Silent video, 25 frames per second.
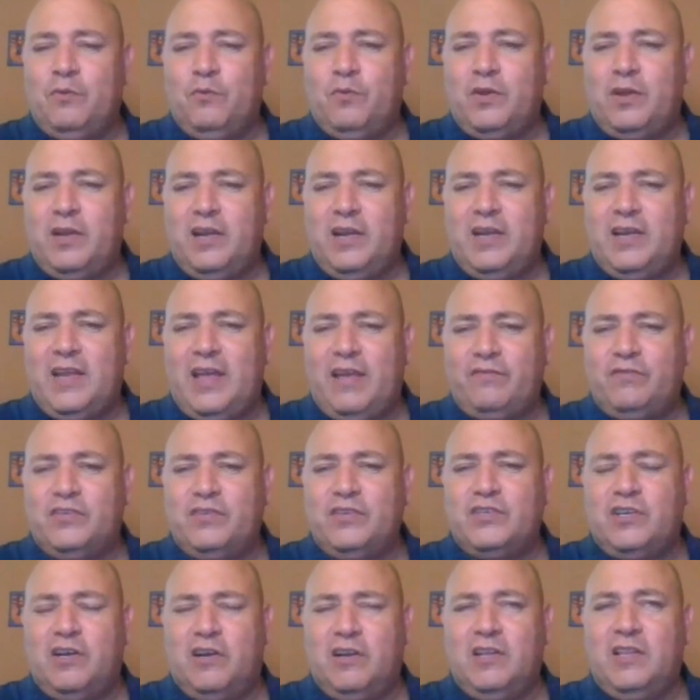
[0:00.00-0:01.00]
We're going to have to
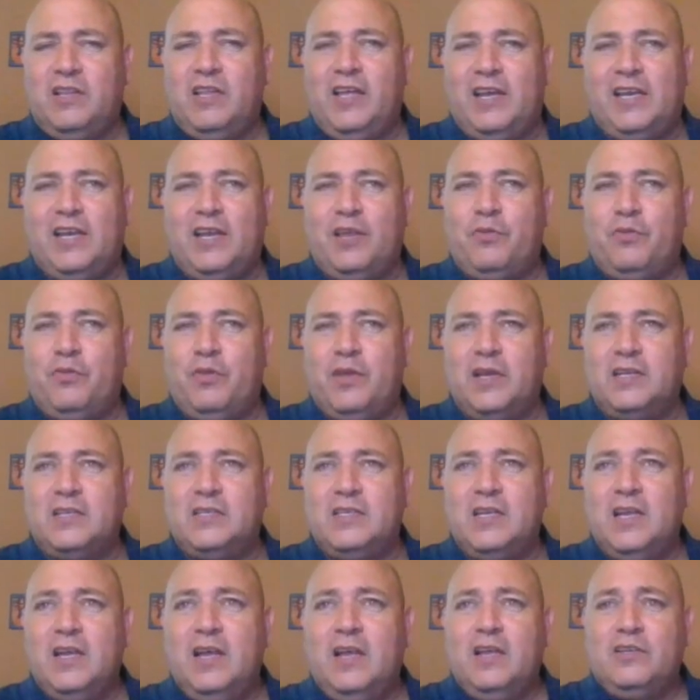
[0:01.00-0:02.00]
start aligning things,